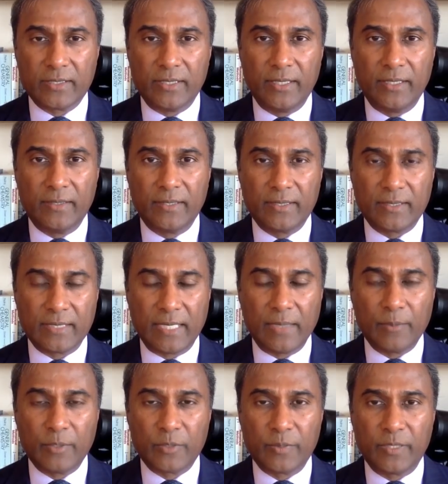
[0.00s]
and the
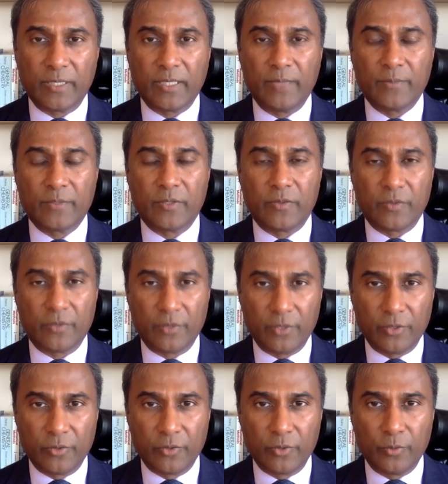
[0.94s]
establishment comes a
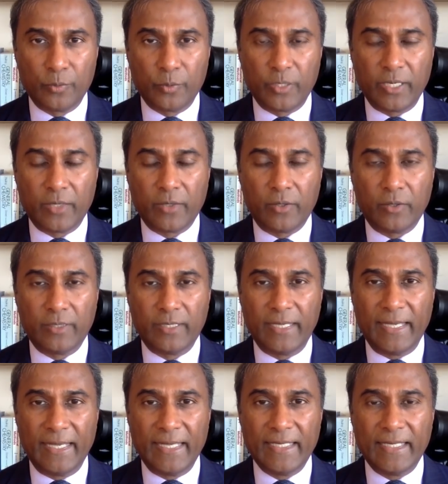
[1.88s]
third group, what I call the
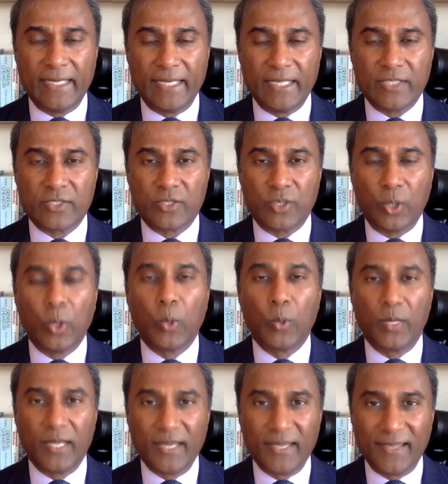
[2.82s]

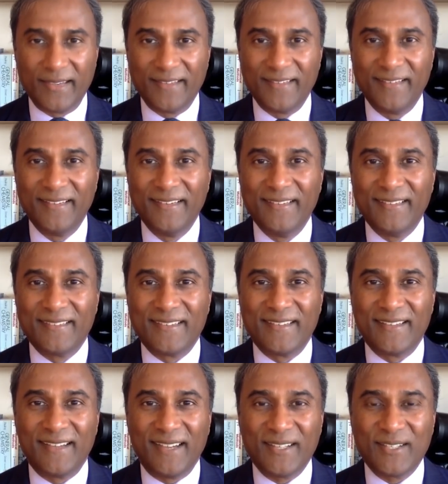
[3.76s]
NSOE, the
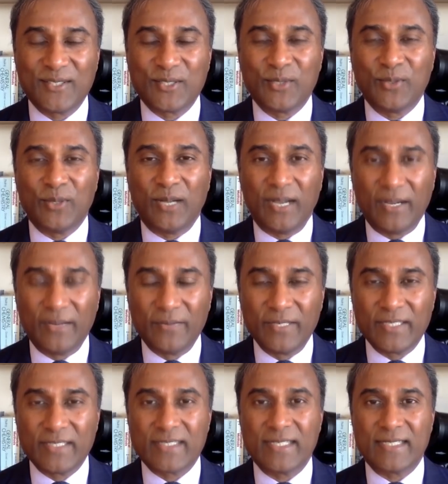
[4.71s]
not so
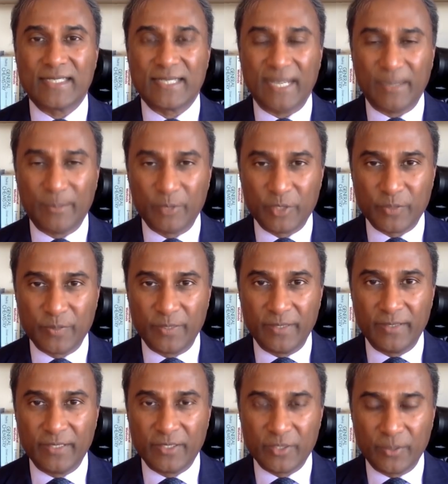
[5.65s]
obvious establishment.
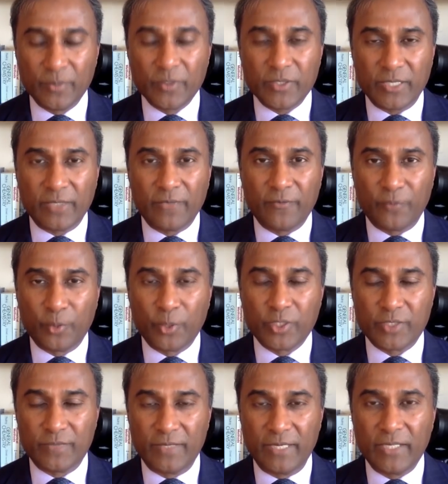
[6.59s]
It's almost like a
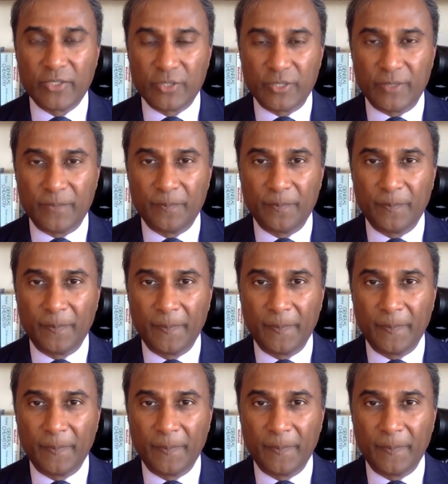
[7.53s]
force of nature.